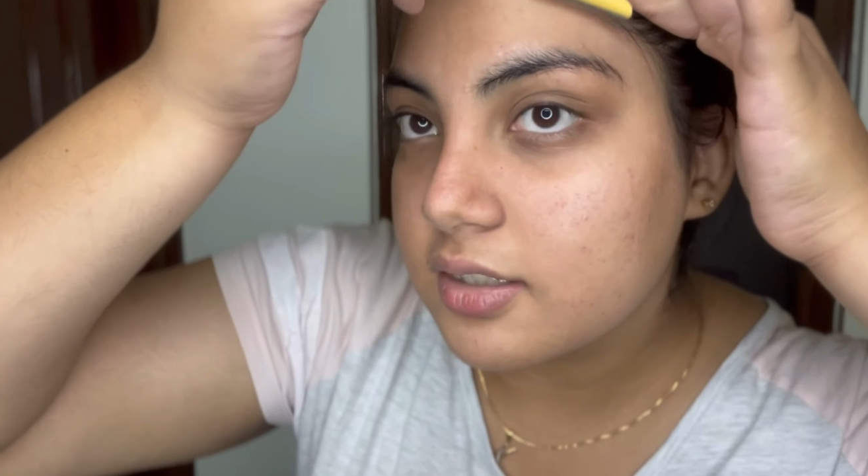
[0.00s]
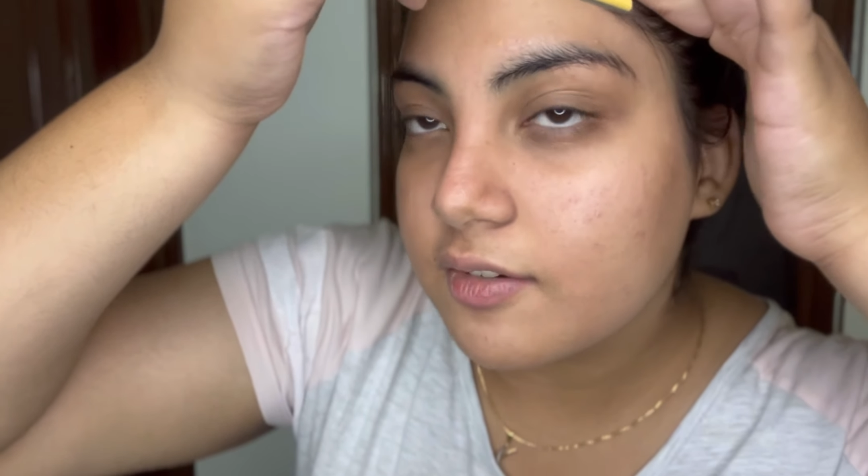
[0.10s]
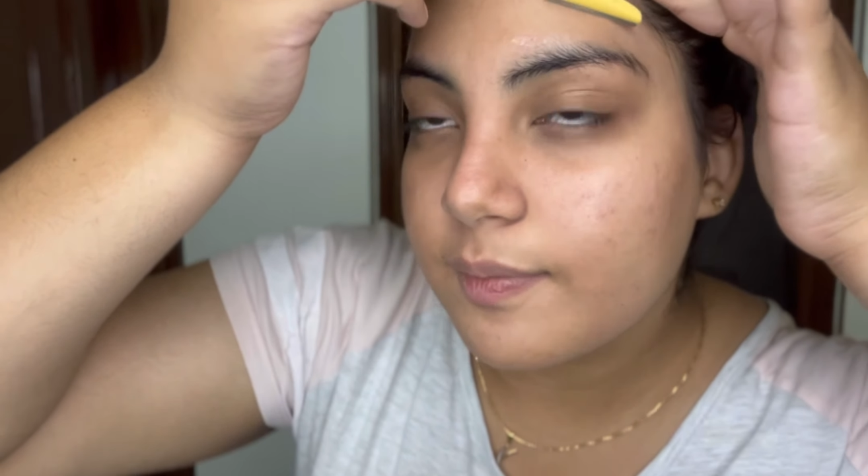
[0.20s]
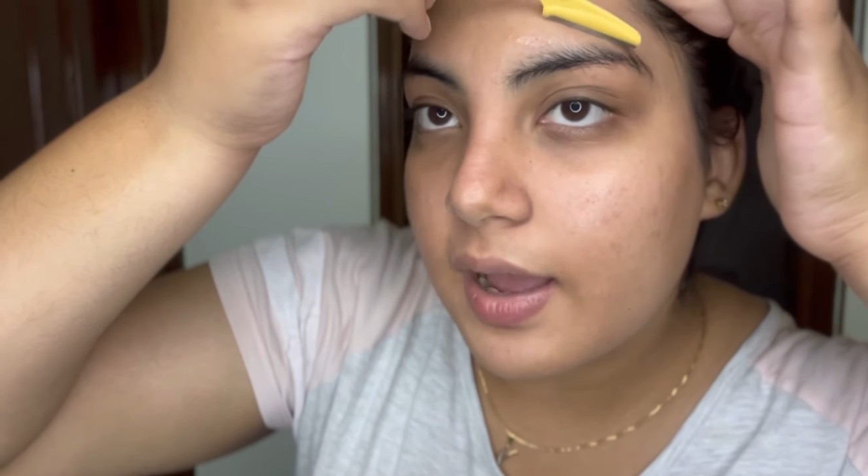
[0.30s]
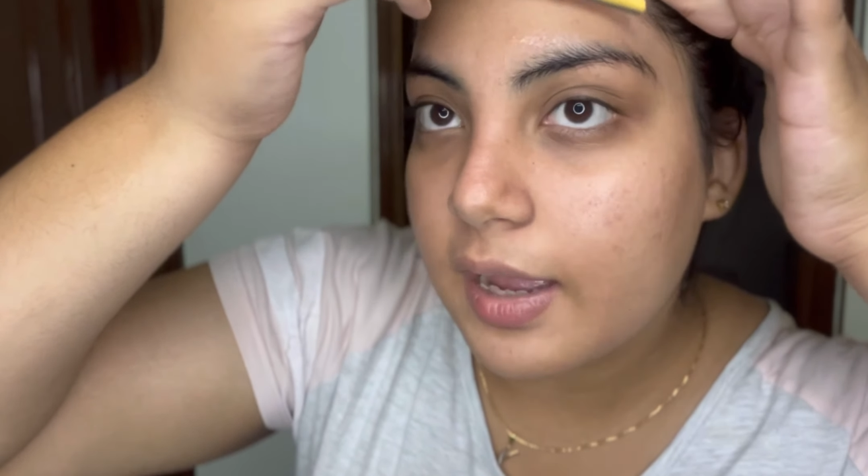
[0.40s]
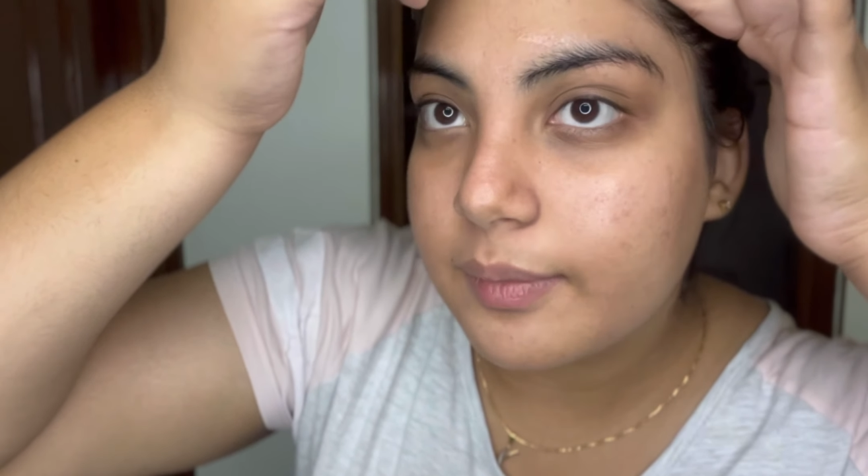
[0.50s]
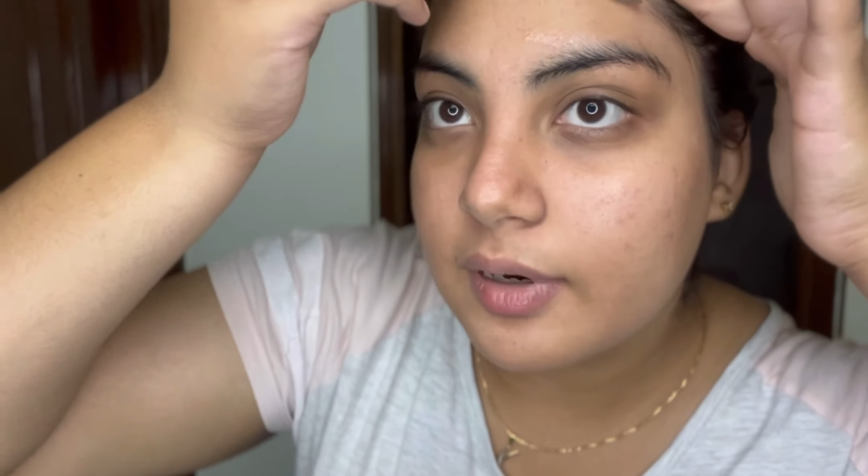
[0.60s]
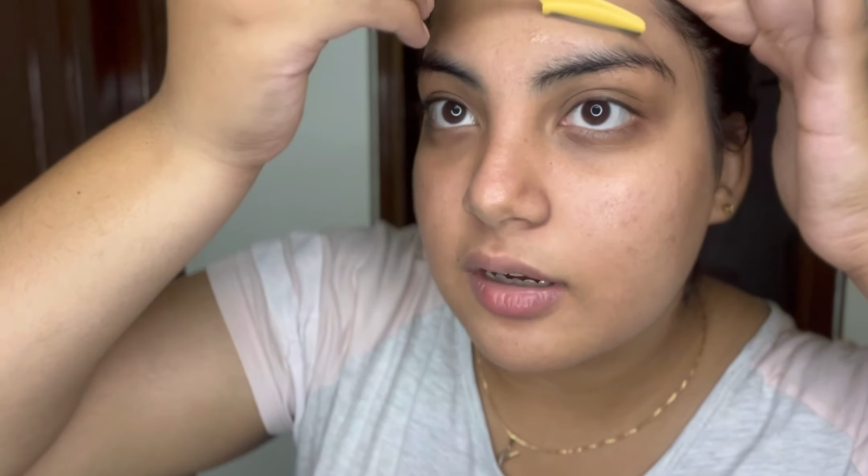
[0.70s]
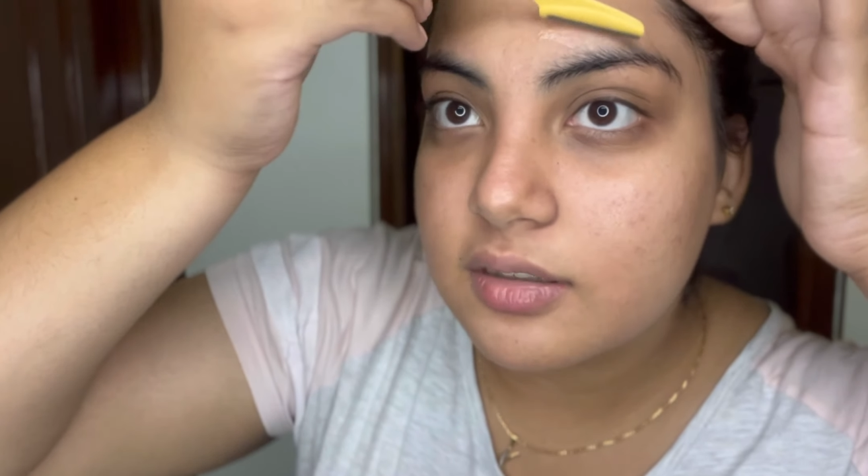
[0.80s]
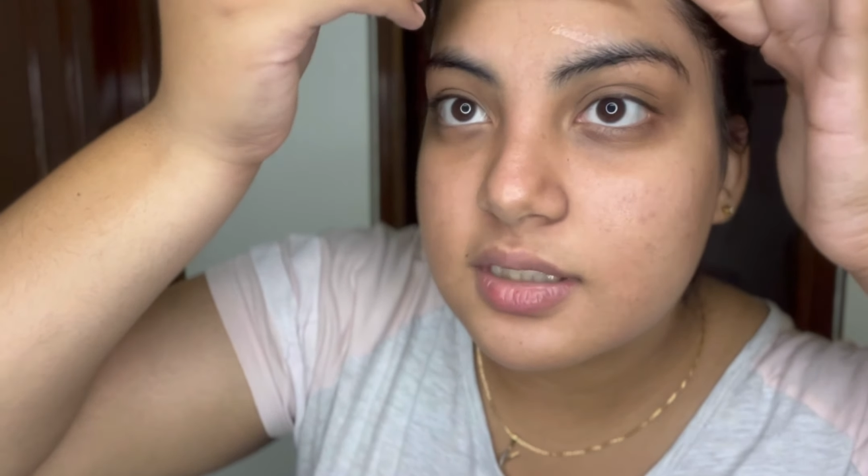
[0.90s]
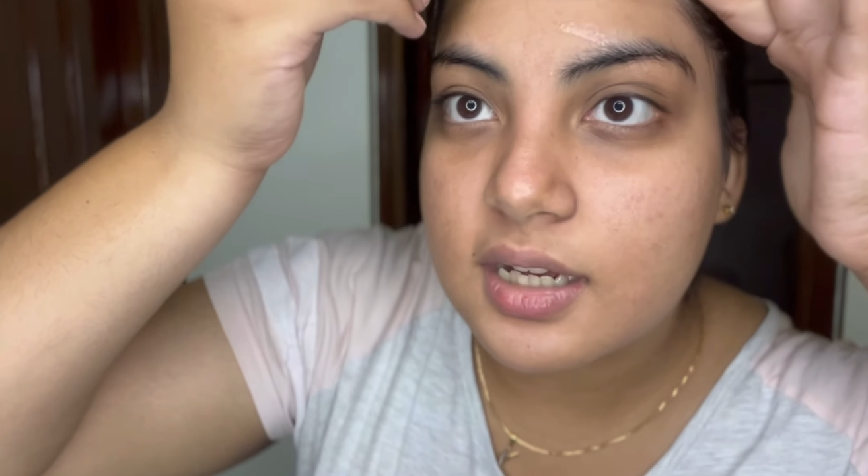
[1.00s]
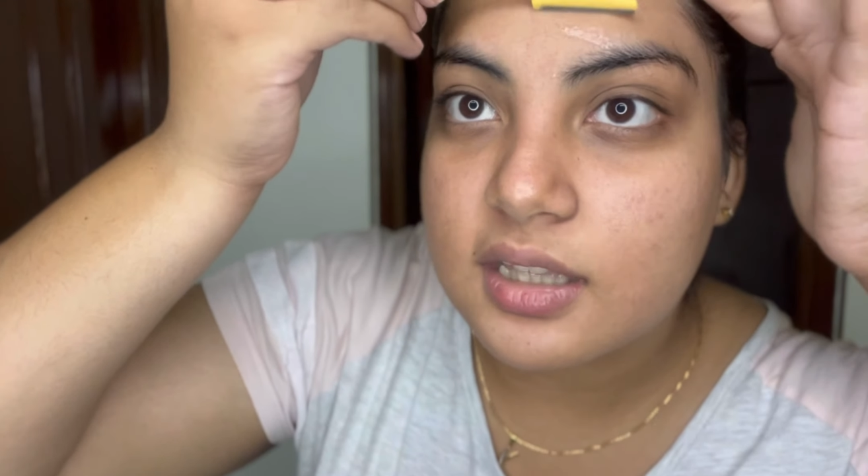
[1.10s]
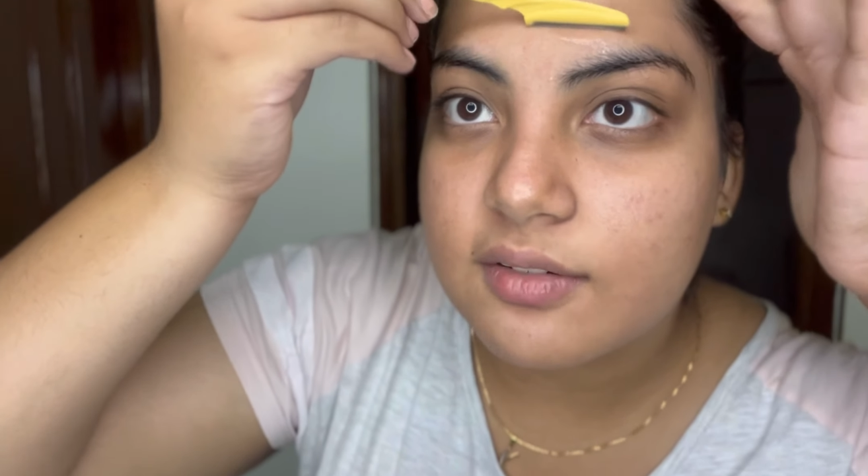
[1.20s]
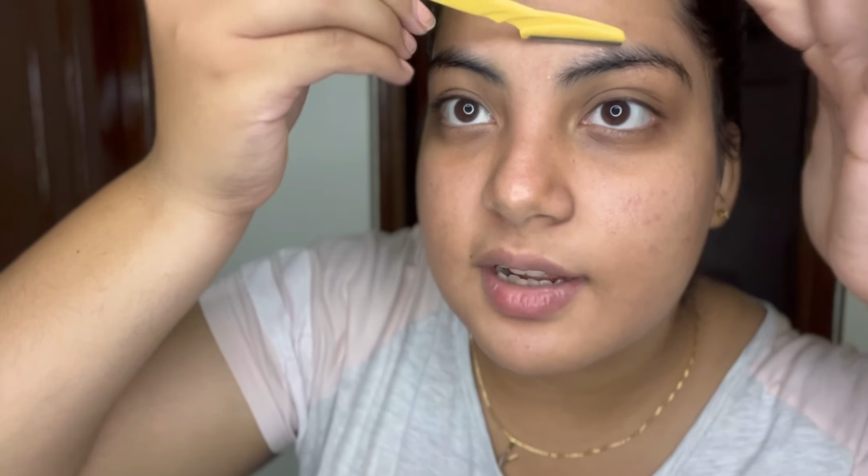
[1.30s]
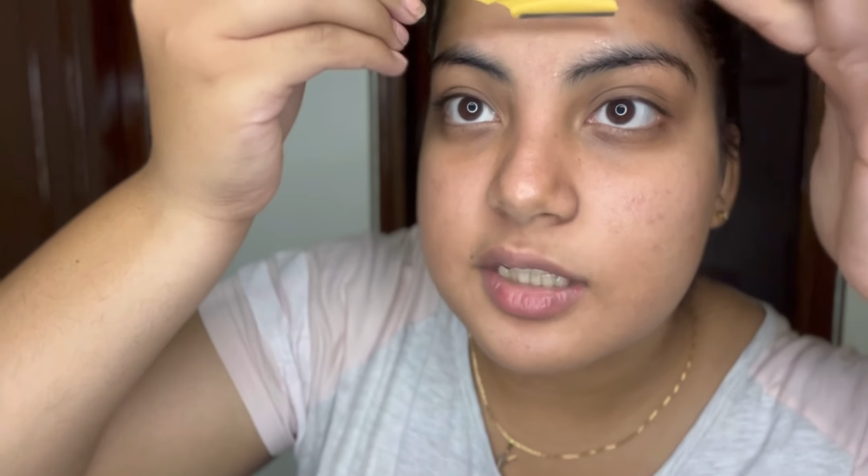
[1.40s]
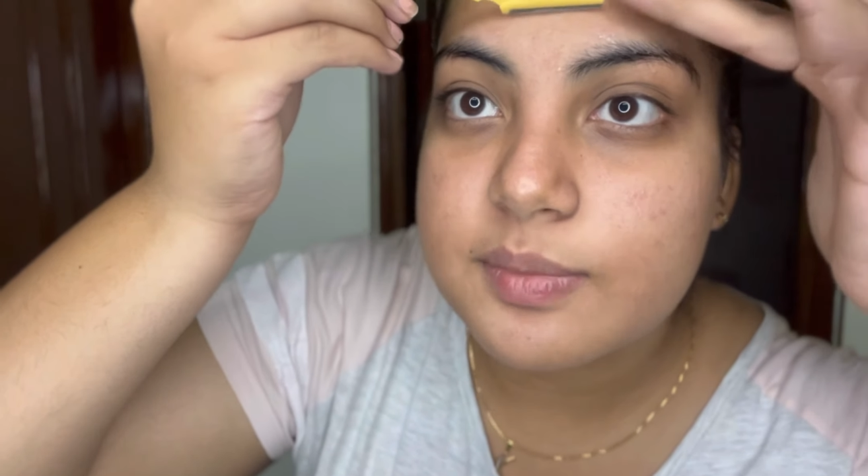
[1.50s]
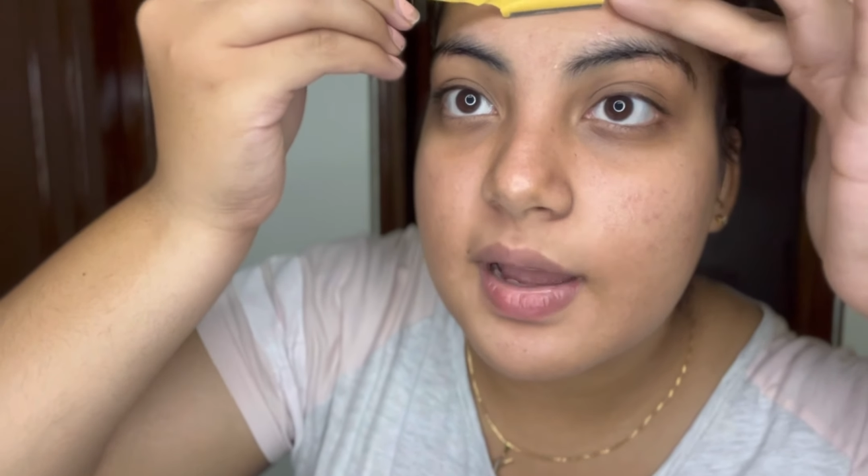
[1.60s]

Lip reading: of my eyebrows, otherwise